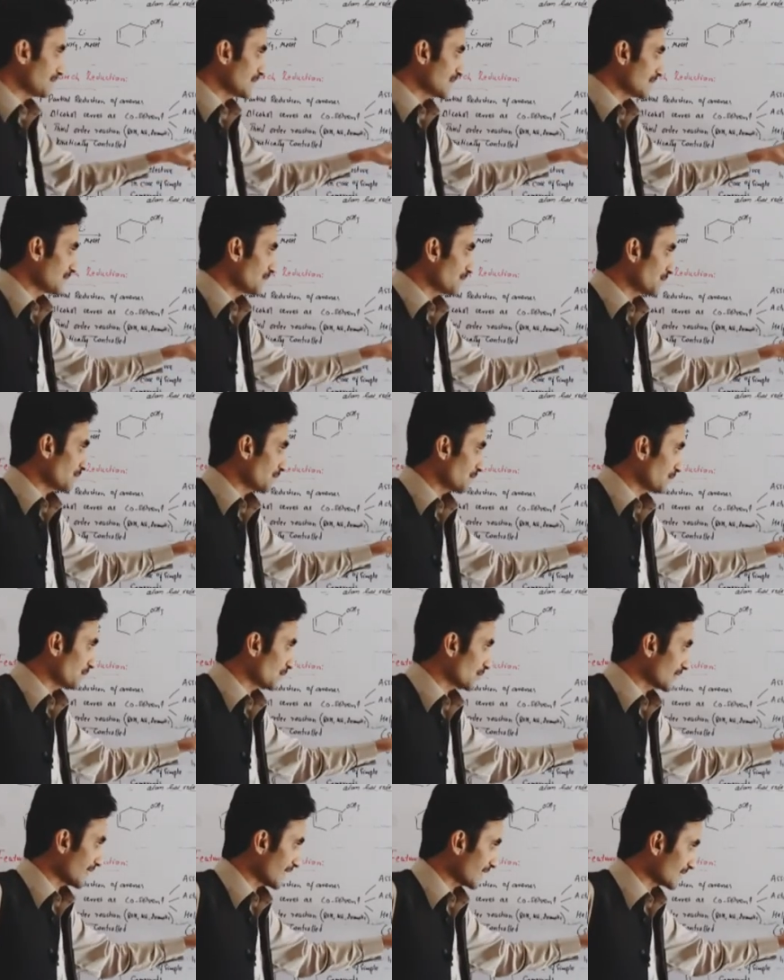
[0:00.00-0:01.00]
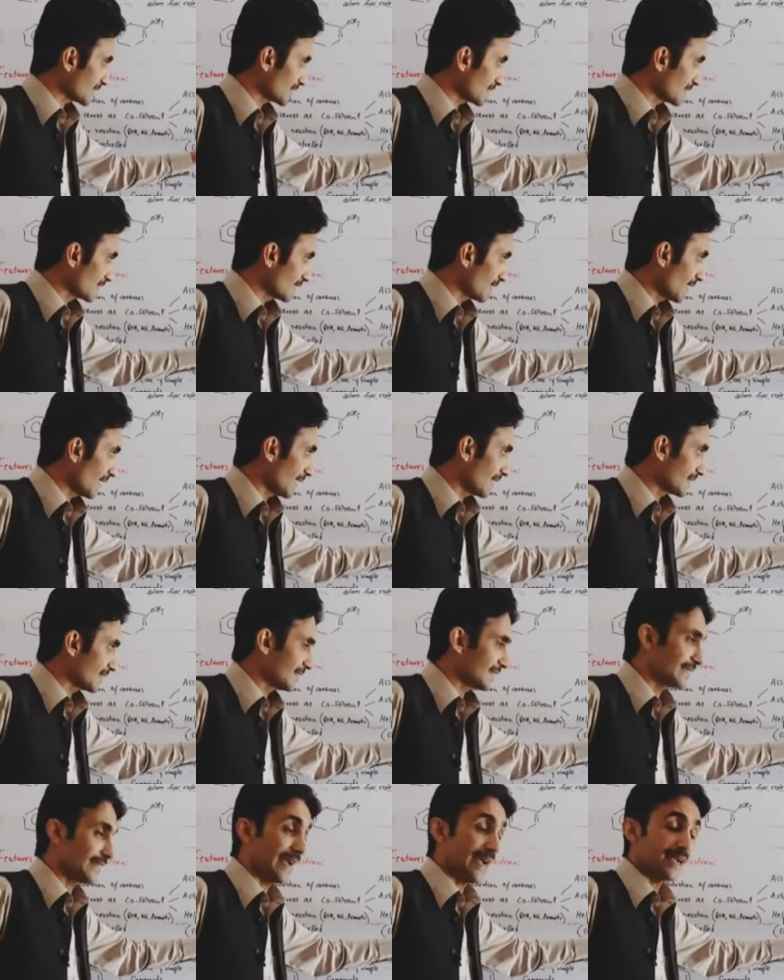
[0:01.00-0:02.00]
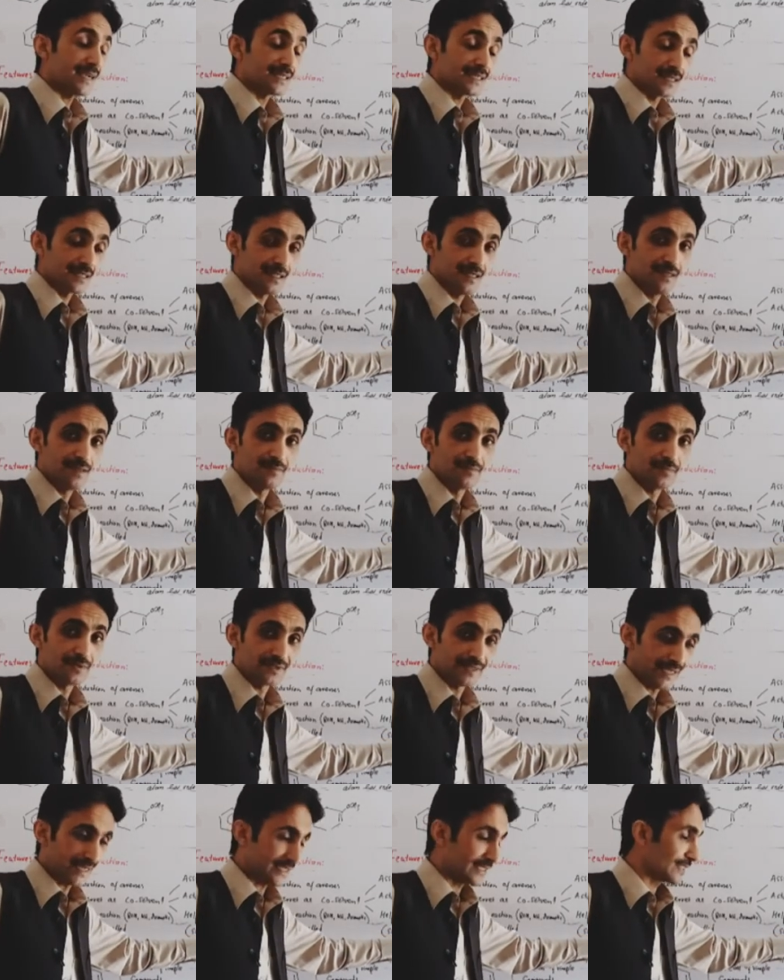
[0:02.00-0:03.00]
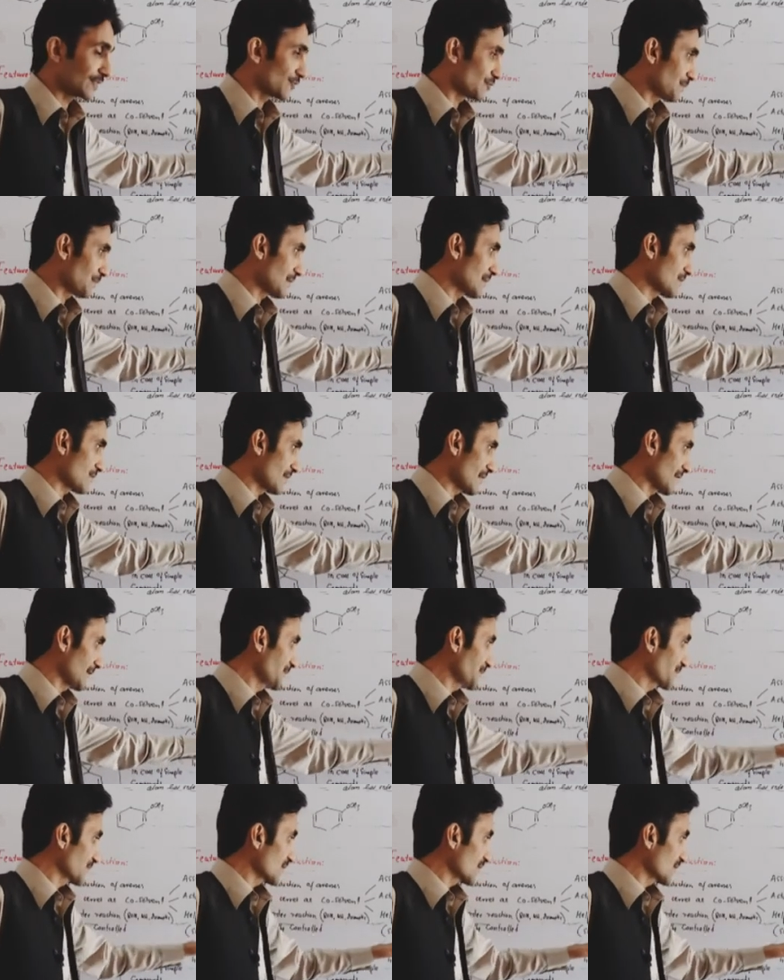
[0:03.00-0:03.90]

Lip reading: in protection, or it acts as a protecting group as well.